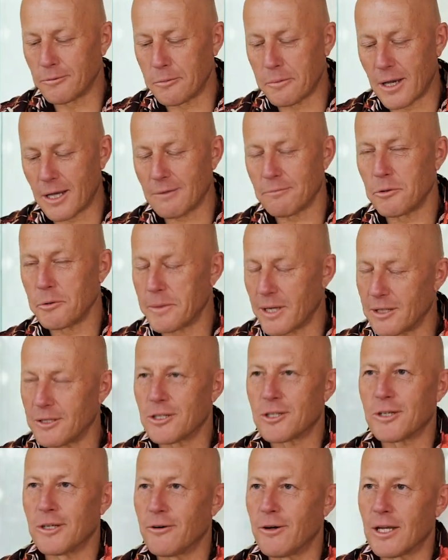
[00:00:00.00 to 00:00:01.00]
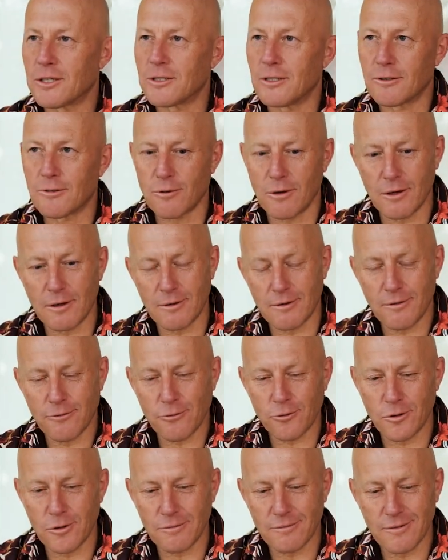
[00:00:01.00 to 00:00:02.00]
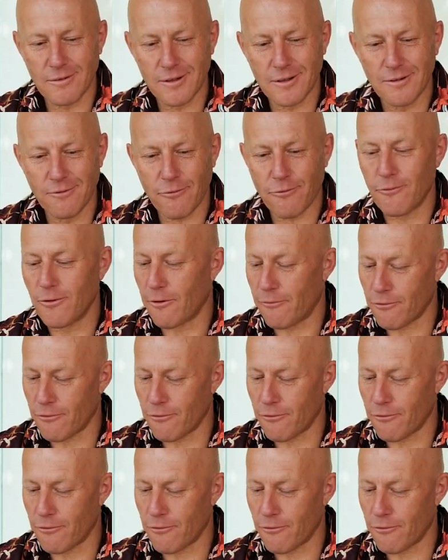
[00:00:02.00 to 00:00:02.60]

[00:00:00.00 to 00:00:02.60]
We met we met this year actually through a, through a, yeah, a